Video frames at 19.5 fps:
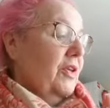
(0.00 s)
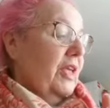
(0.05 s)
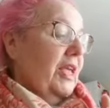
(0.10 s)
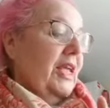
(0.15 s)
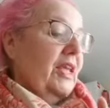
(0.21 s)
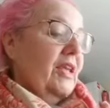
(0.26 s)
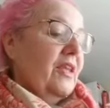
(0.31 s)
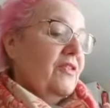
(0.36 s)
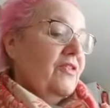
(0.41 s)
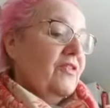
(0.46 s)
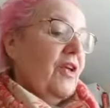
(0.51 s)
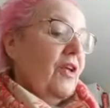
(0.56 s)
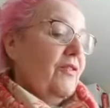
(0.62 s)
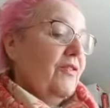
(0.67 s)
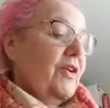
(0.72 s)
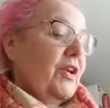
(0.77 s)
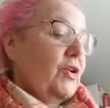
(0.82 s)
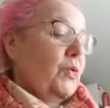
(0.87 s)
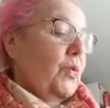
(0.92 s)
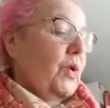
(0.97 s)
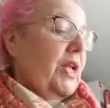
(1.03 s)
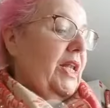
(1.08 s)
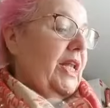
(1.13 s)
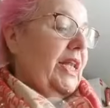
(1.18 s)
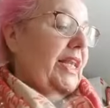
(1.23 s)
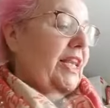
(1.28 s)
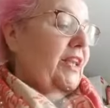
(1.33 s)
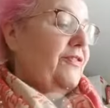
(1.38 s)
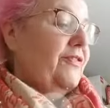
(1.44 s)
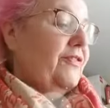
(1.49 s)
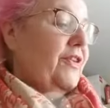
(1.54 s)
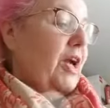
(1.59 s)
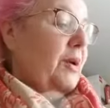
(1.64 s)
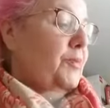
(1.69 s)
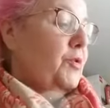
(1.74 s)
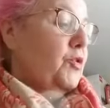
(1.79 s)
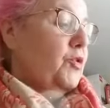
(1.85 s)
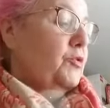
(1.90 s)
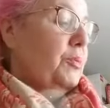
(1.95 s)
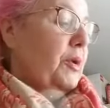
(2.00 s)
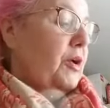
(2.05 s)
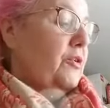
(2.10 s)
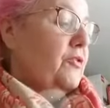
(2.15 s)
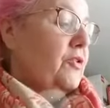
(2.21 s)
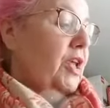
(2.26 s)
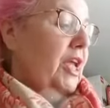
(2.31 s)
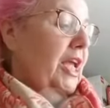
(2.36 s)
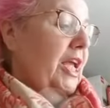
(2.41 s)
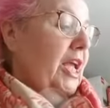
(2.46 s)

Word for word: in itself, can really lift up your spirits,